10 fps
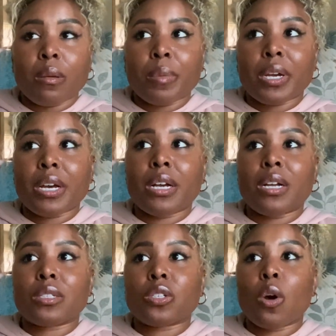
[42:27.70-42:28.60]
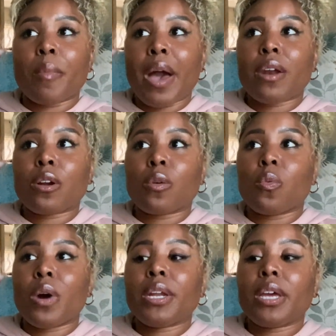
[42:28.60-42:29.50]
because no matter
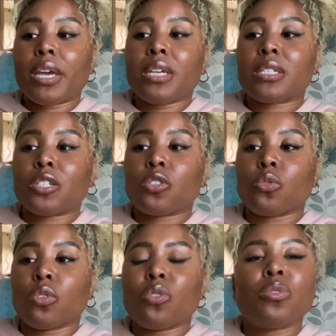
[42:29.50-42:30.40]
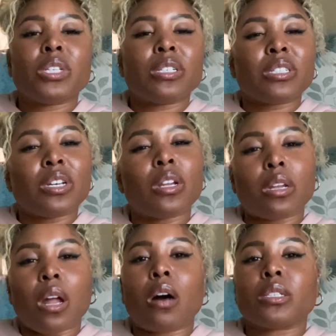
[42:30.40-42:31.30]
what it is that you lose, it's still a
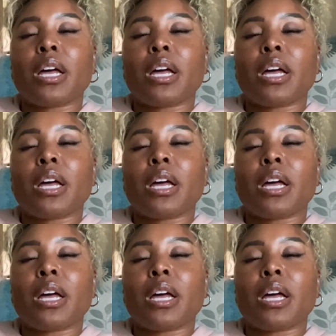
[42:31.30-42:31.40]
loss.